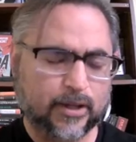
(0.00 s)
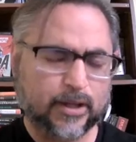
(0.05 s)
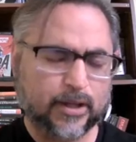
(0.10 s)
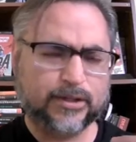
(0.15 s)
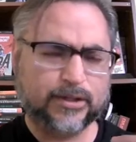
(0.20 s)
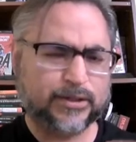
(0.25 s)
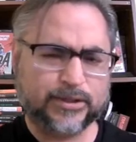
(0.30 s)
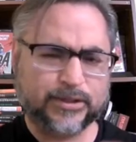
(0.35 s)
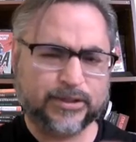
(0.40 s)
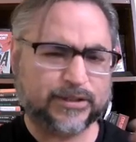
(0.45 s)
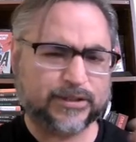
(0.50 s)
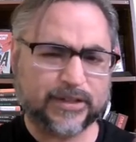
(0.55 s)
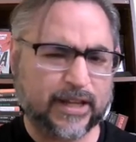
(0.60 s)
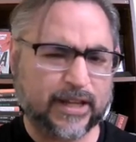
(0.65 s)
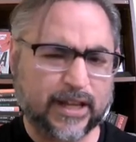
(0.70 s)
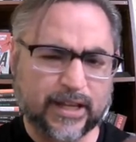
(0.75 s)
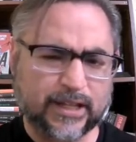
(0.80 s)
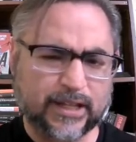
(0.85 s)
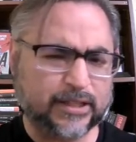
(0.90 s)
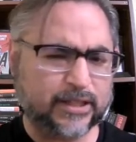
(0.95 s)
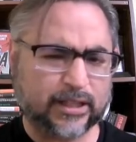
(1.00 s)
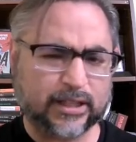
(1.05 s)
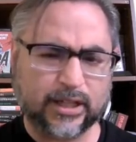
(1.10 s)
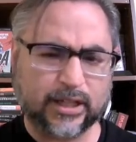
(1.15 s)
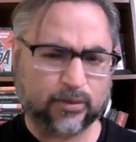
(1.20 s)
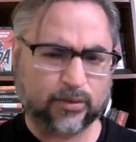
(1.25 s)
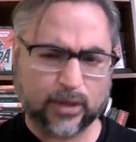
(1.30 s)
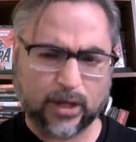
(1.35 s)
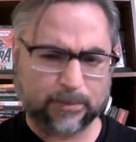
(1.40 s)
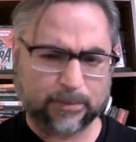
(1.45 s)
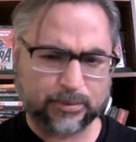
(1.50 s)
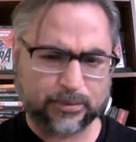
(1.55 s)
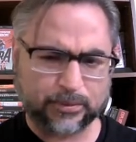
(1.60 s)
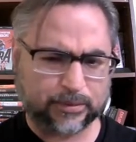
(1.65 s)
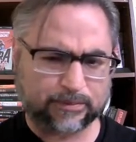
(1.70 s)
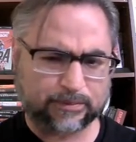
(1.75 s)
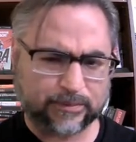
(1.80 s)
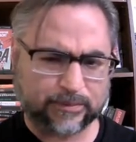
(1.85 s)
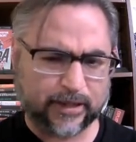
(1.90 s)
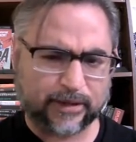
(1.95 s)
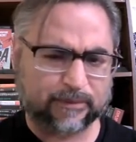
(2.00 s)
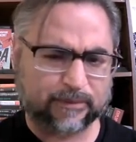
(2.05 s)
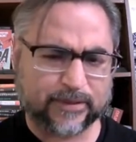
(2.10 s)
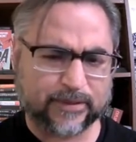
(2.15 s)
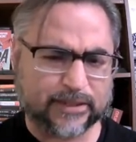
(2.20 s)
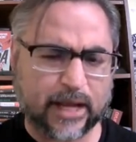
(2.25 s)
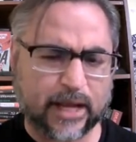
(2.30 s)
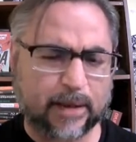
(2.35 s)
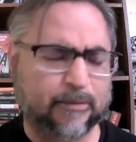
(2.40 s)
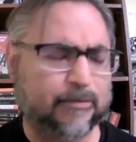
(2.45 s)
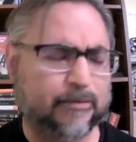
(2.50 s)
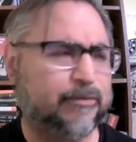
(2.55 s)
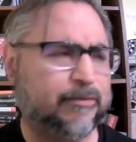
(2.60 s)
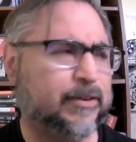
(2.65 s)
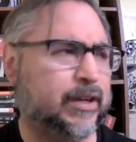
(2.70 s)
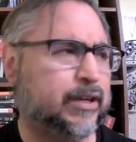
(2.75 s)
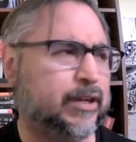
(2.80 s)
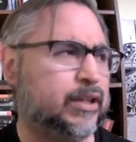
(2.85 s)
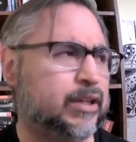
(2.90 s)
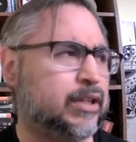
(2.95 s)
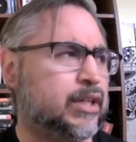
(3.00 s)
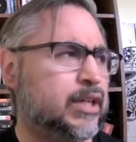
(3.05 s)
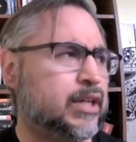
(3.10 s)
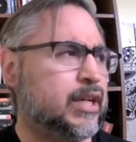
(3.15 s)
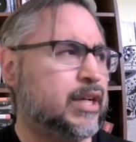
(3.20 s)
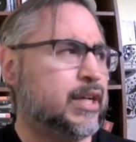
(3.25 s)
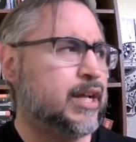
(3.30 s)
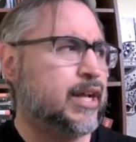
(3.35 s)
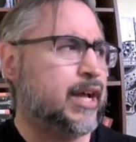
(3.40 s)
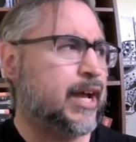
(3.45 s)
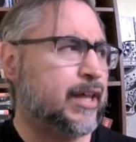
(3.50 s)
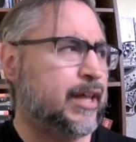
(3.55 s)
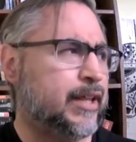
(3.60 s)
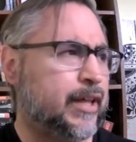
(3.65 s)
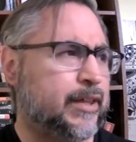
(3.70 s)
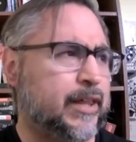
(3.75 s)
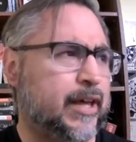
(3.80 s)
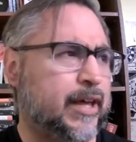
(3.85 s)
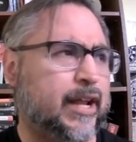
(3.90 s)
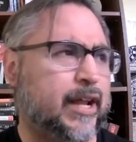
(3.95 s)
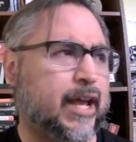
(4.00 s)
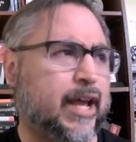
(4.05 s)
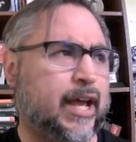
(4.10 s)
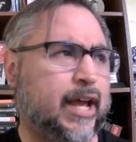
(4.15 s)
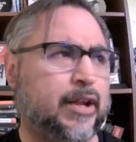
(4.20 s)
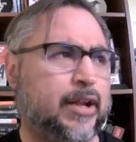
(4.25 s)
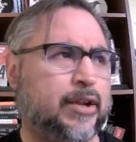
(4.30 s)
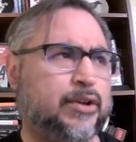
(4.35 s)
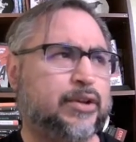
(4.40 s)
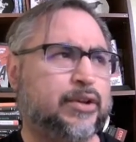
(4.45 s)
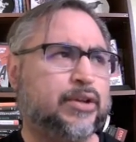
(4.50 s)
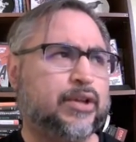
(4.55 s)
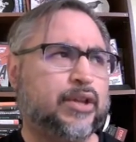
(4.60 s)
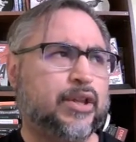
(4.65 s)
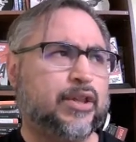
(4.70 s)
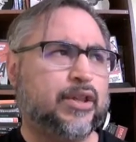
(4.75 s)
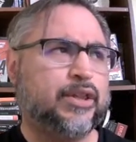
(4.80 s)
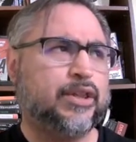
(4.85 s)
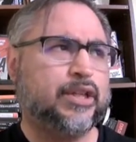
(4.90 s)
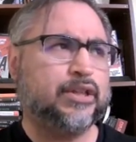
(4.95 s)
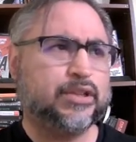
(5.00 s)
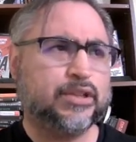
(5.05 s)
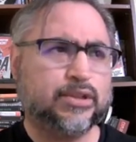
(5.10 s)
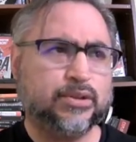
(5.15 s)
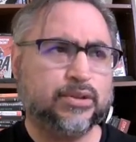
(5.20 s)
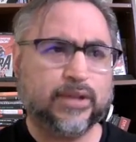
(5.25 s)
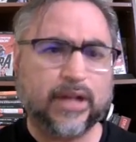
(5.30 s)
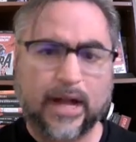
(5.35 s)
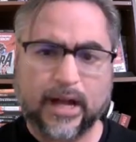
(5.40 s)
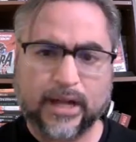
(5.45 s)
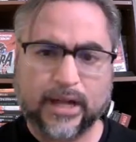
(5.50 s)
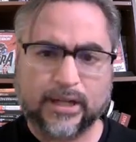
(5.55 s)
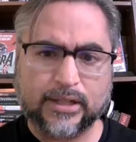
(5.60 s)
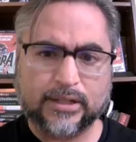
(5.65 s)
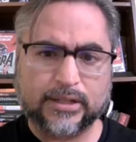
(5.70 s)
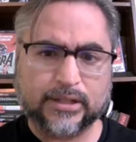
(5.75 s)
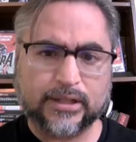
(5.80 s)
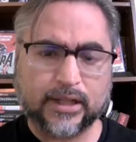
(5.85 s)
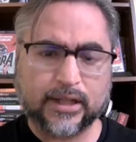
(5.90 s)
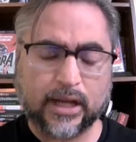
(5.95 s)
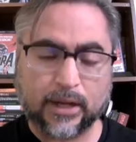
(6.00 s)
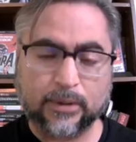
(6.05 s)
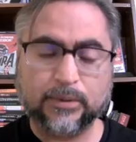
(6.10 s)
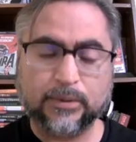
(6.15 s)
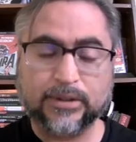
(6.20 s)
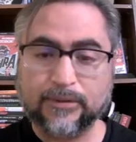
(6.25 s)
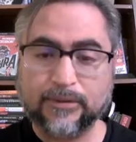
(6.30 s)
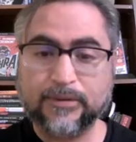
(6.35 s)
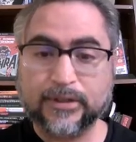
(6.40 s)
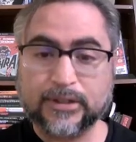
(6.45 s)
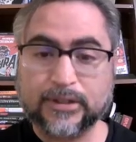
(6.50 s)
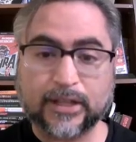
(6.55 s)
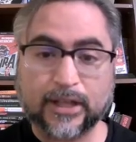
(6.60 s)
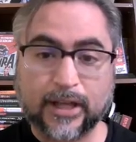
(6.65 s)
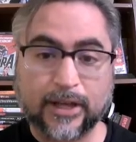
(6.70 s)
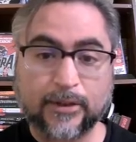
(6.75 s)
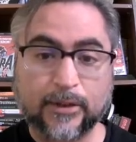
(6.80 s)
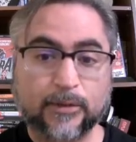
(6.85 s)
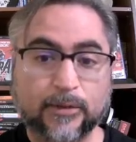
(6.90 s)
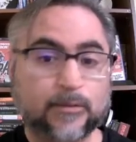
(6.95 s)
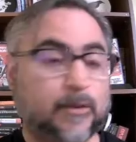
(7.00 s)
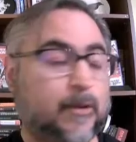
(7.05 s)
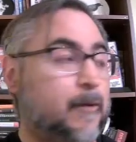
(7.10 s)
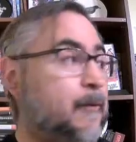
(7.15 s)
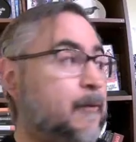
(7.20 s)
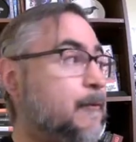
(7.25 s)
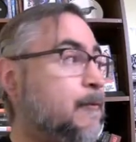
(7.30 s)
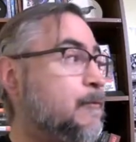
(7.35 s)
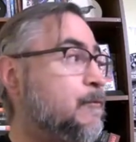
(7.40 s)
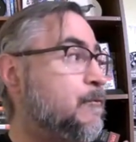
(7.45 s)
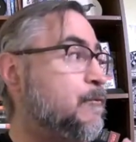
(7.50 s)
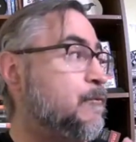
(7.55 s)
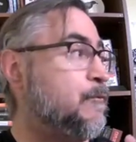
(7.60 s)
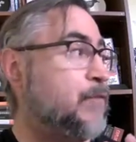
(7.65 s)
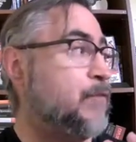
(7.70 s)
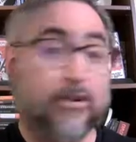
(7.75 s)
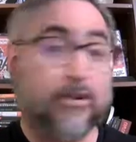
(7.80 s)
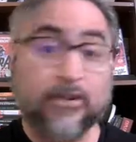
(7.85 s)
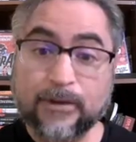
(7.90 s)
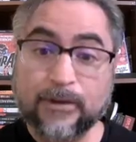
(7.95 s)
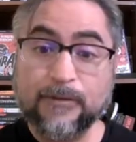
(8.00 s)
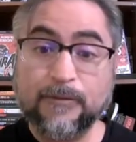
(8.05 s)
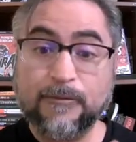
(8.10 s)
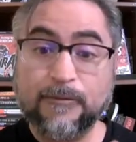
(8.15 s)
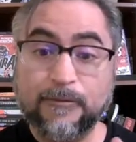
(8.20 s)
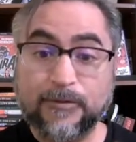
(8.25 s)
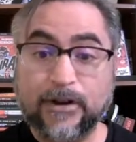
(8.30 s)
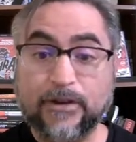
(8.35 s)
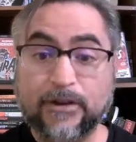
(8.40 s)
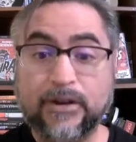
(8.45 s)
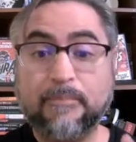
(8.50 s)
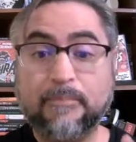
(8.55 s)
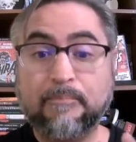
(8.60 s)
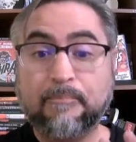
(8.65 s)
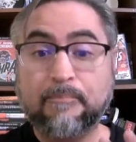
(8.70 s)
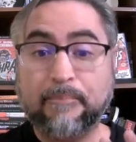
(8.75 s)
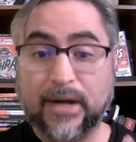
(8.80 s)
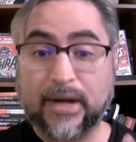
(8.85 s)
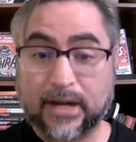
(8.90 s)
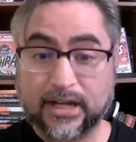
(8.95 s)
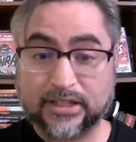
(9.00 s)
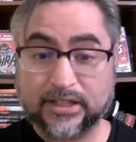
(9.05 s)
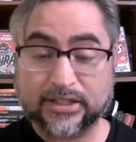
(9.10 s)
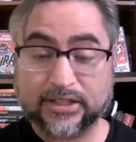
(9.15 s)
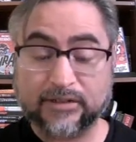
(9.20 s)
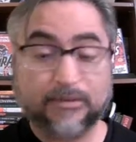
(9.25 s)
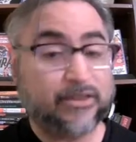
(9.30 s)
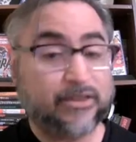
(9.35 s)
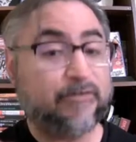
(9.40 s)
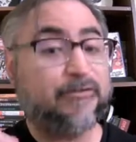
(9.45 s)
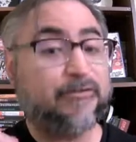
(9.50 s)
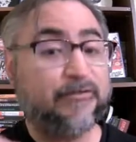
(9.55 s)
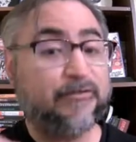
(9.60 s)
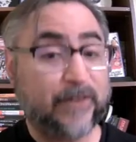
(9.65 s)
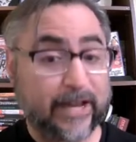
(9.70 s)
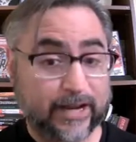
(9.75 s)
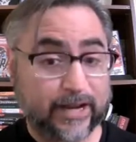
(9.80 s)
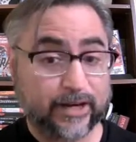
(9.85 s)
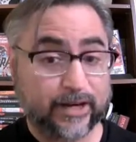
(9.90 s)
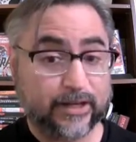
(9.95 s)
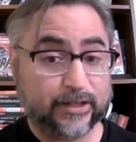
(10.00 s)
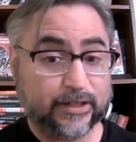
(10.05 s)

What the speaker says: just easily erupt with, like, the snap of a finger and like that. And these two guys, I will definitely say, like, that very, very positive. They're fair.